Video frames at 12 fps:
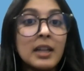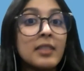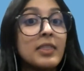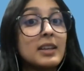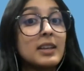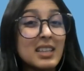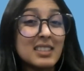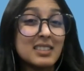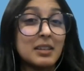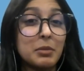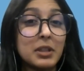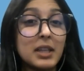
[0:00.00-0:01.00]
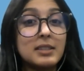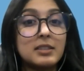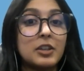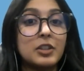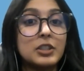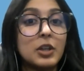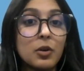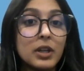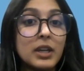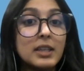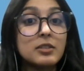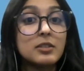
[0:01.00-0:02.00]
Things that stimulate
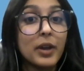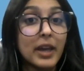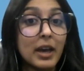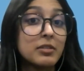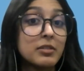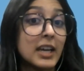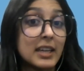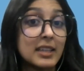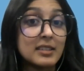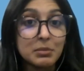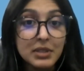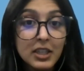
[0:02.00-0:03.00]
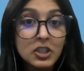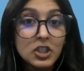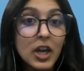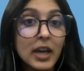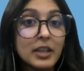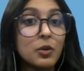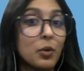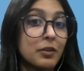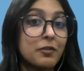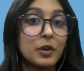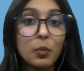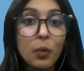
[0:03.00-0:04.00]
serotonin is going out and getting some sunshine, going
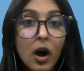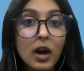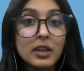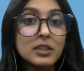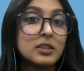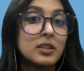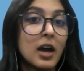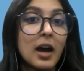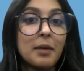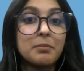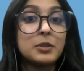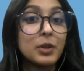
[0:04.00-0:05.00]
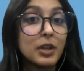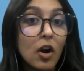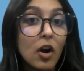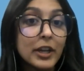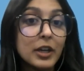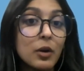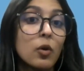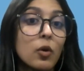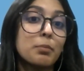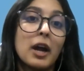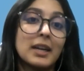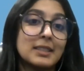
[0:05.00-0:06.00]
for a walk, doing cardio, or
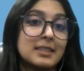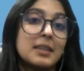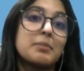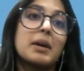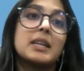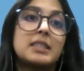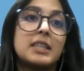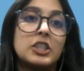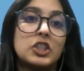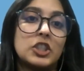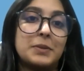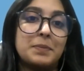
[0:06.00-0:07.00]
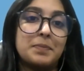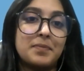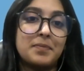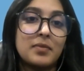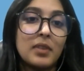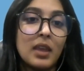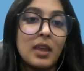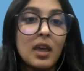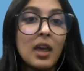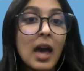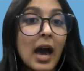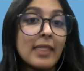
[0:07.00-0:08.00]
practicing meditation.
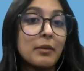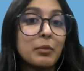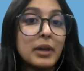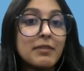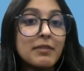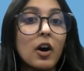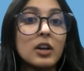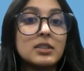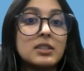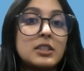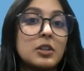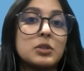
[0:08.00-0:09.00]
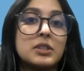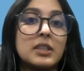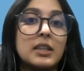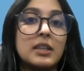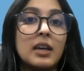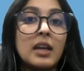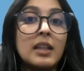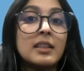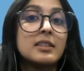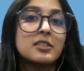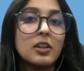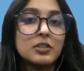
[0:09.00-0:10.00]
And then we have oxytocin.
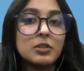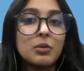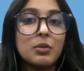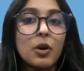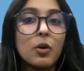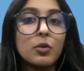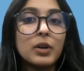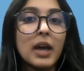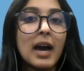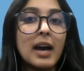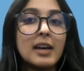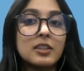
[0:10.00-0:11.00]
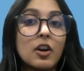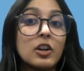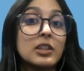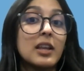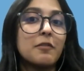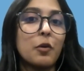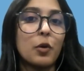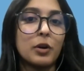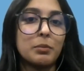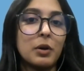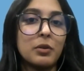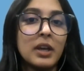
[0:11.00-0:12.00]
This is also known as our love
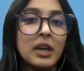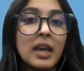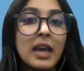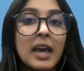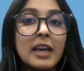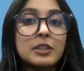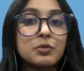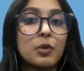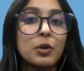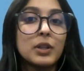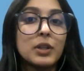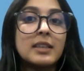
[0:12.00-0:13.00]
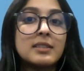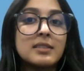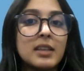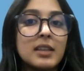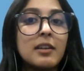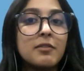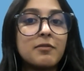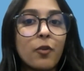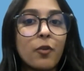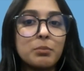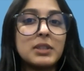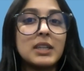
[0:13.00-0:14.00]
hormone. Its role is
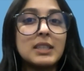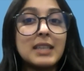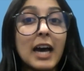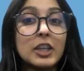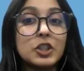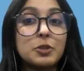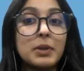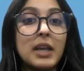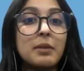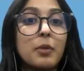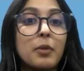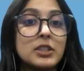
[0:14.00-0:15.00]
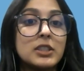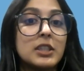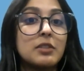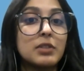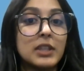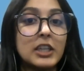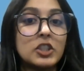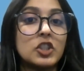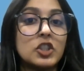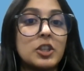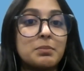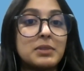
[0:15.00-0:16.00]
informed in attachment and bonding
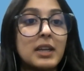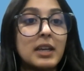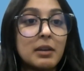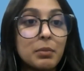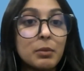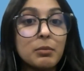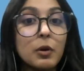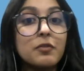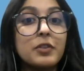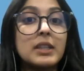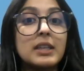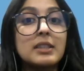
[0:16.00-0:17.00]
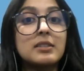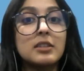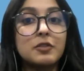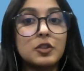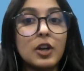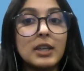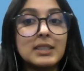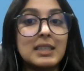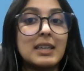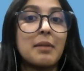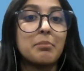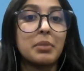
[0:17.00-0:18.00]
relationships, and it can promote feelings of trust
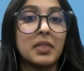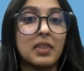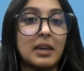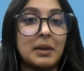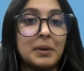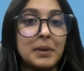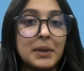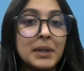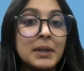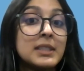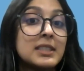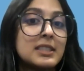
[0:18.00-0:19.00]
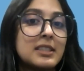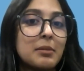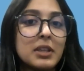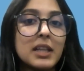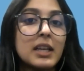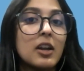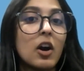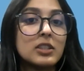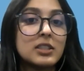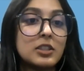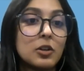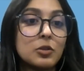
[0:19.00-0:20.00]
and empathy. To stimulate
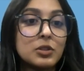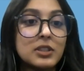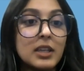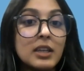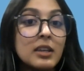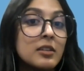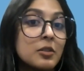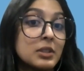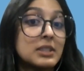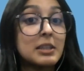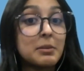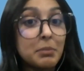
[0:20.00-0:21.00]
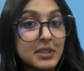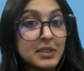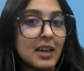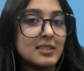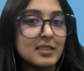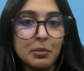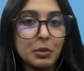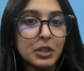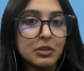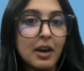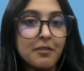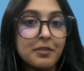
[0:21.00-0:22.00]
oxytocin, you could sleep beside someone
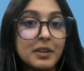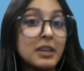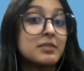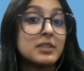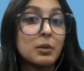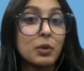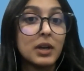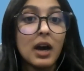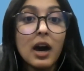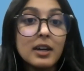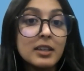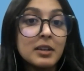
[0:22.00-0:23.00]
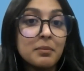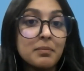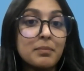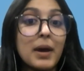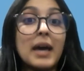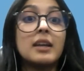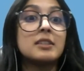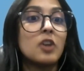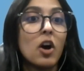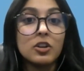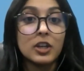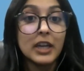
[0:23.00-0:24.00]
you love, give someone a hug, pet a
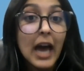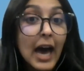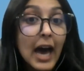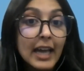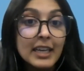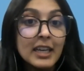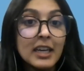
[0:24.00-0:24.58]
dog or cat,